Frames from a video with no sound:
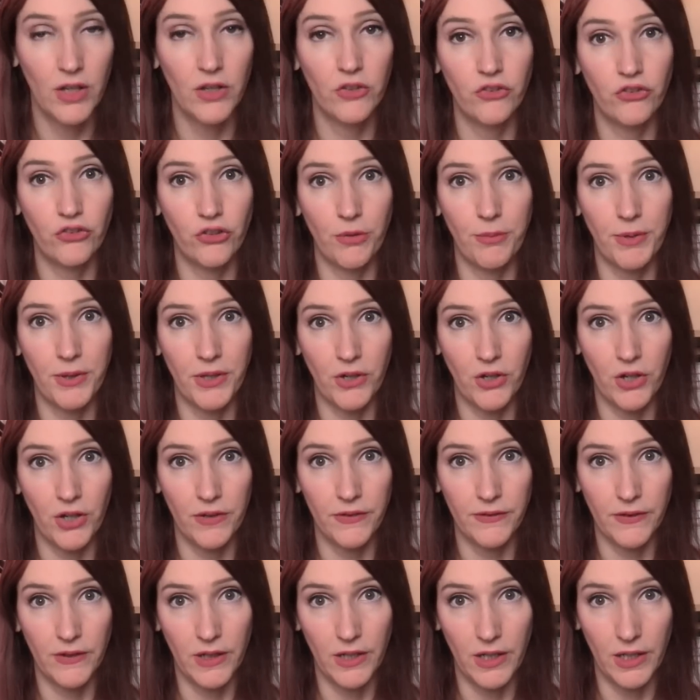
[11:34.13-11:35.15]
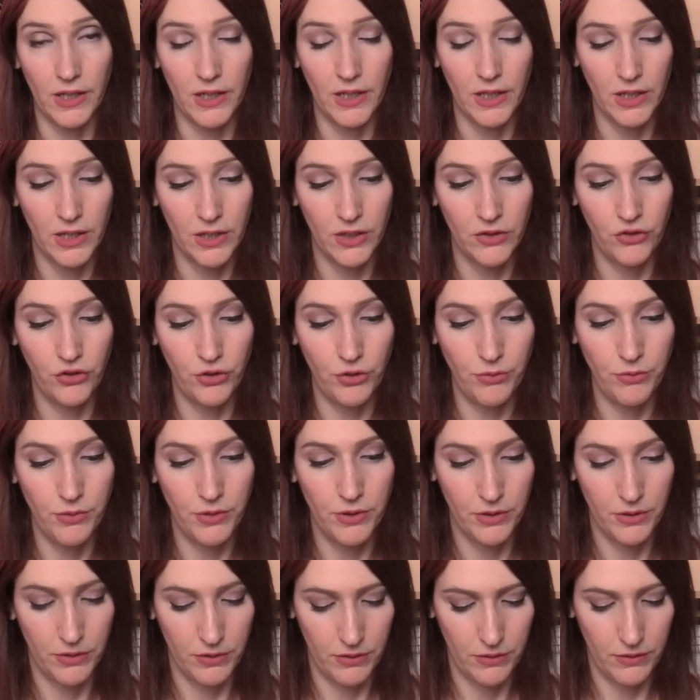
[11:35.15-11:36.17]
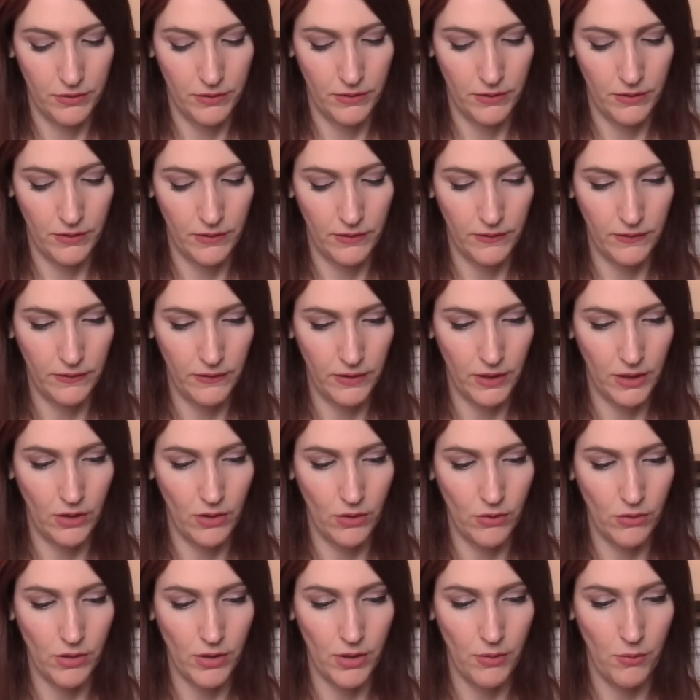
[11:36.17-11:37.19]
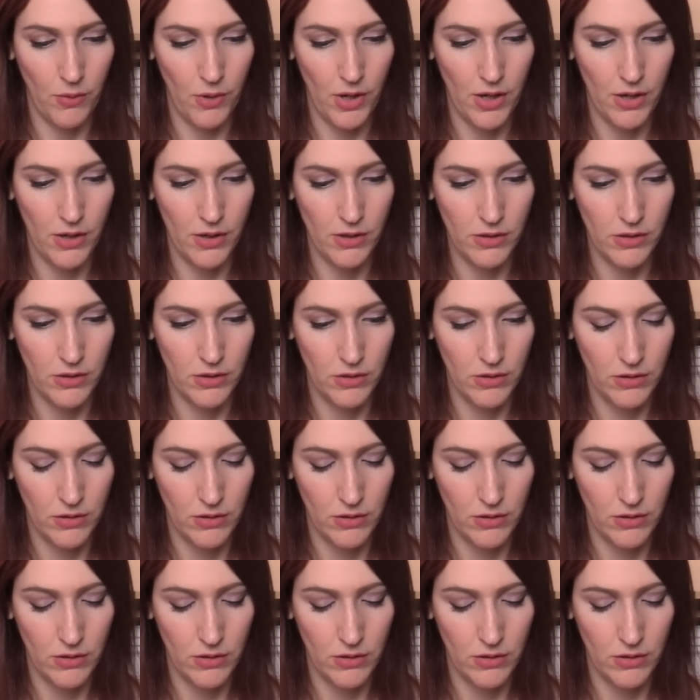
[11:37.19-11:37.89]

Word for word: Show me the cards I need. Two. Okay, one.